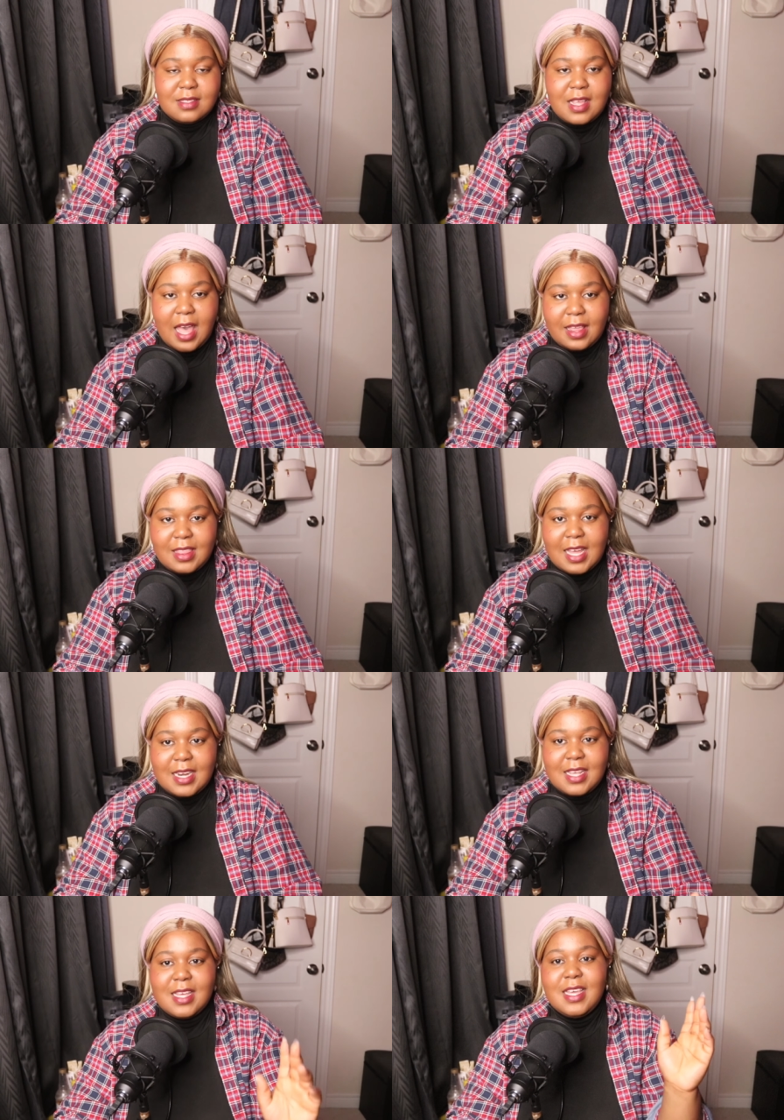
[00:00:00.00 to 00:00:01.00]
said that
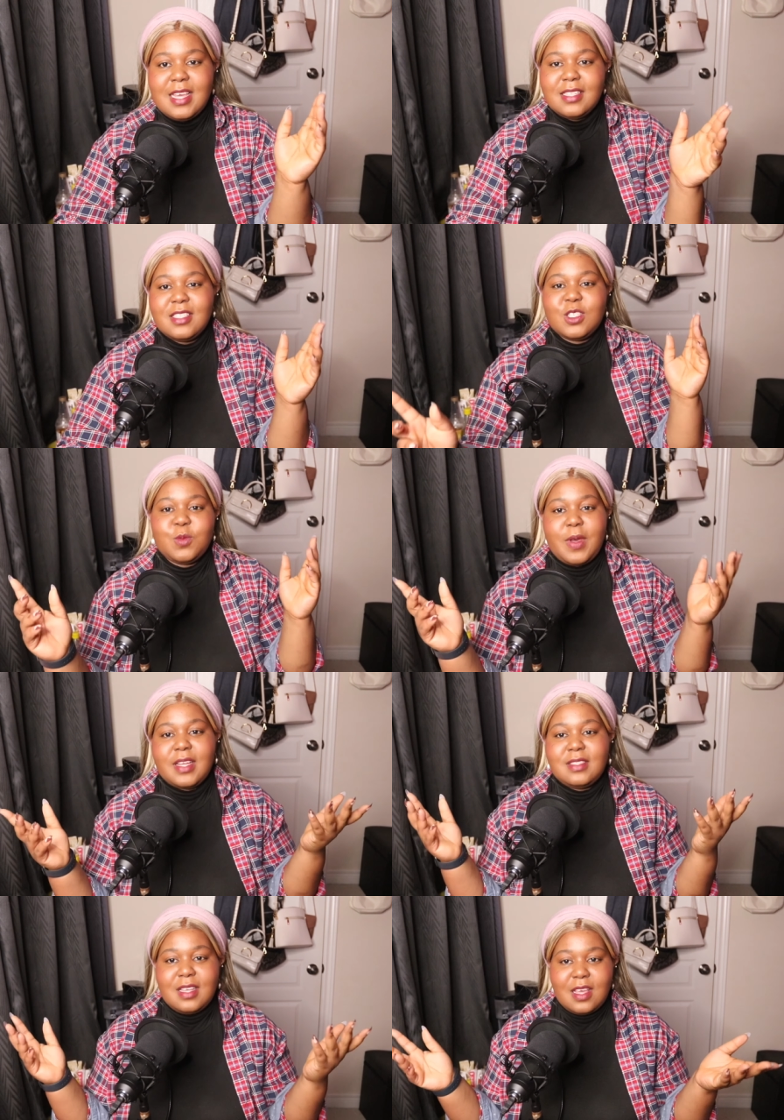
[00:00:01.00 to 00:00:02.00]
he
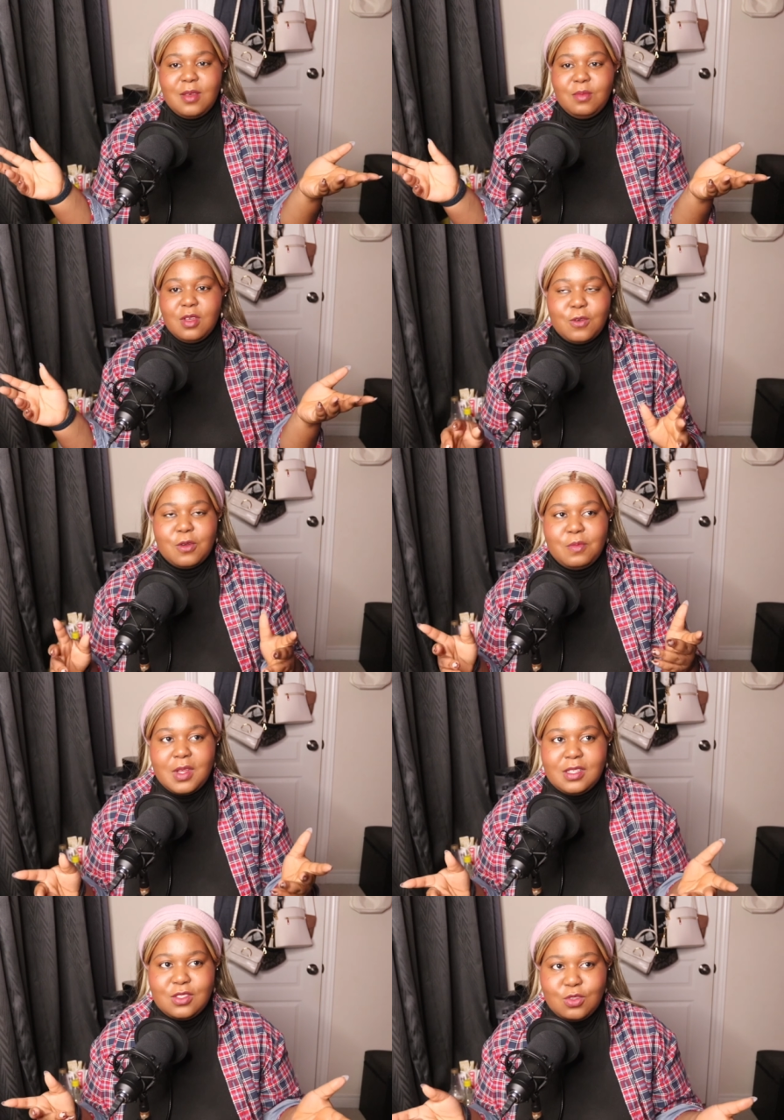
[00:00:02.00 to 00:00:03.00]
suspects him for
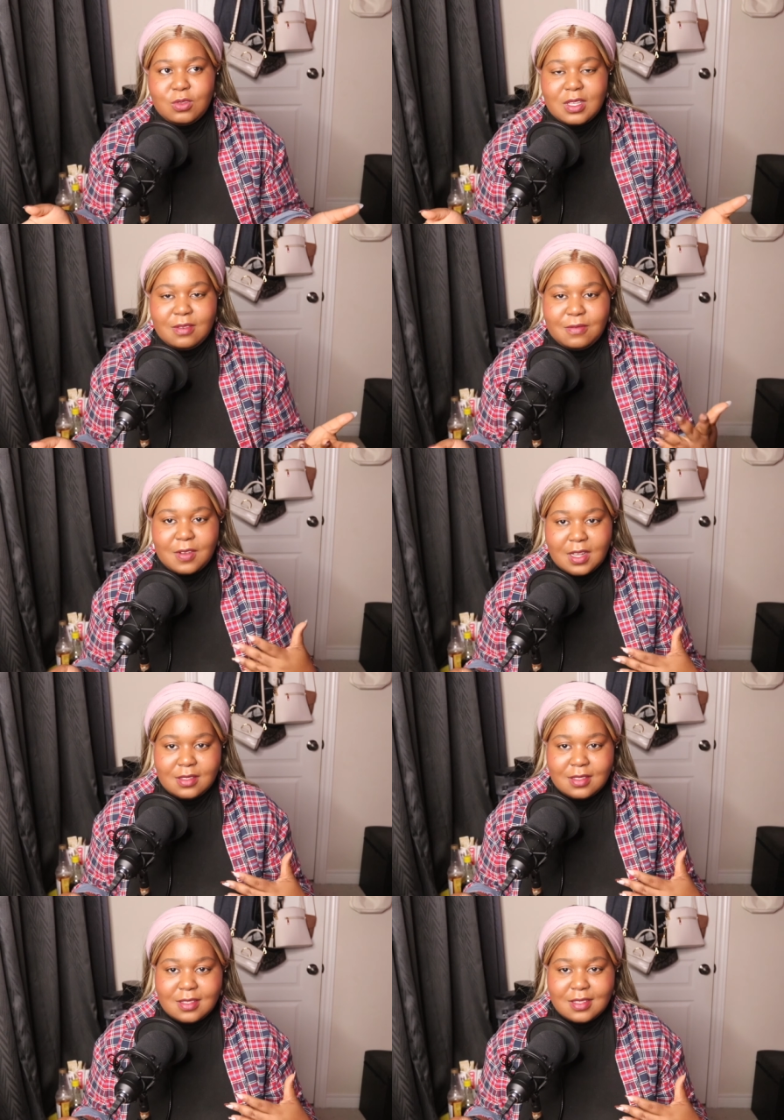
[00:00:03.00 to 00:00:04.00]
misusing
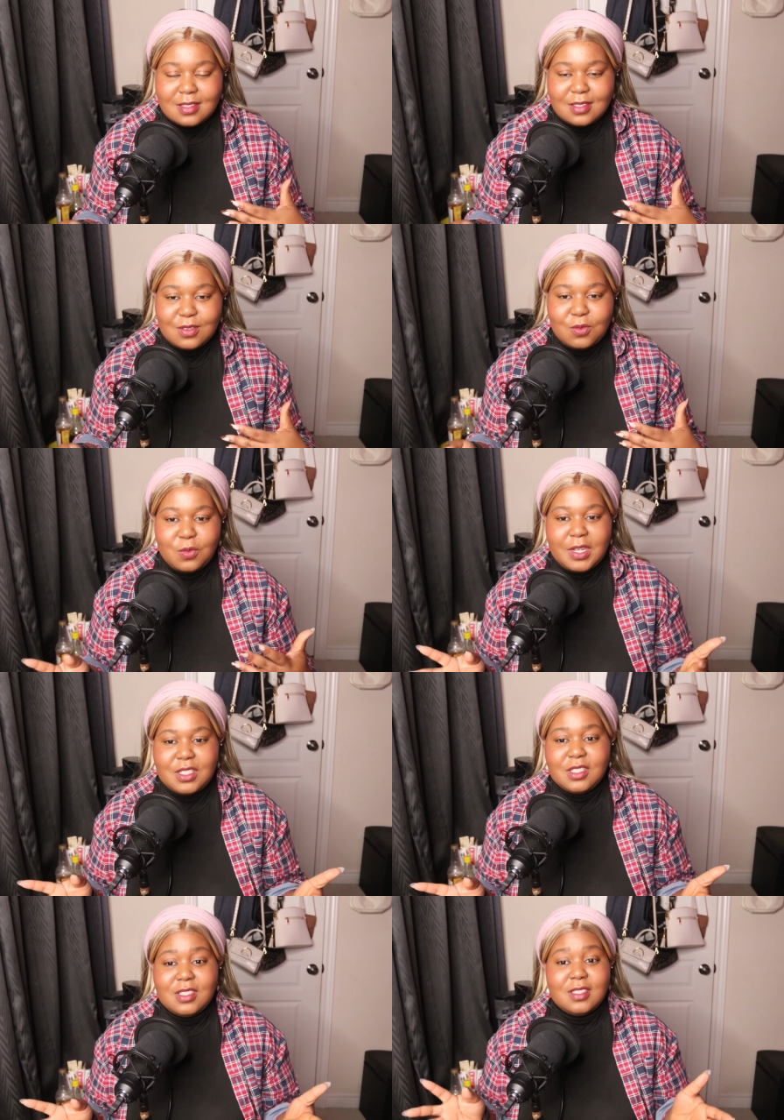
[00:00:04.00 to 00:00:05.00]
funds,
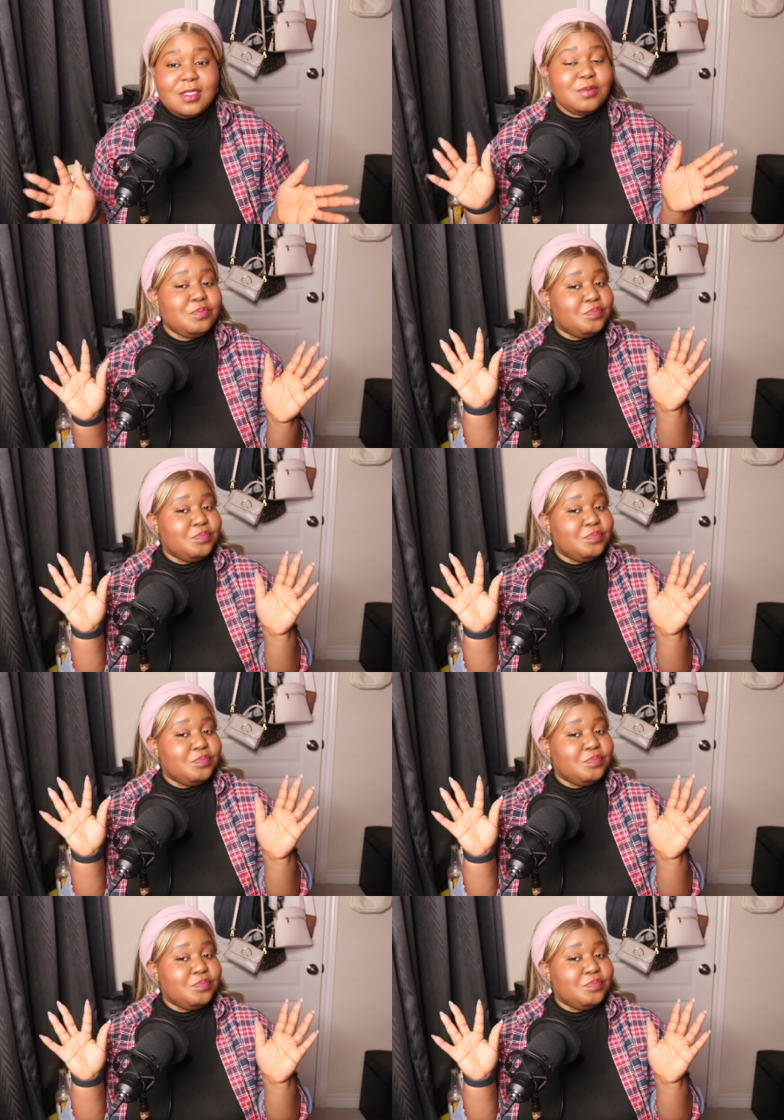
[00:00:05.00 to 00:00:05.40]
which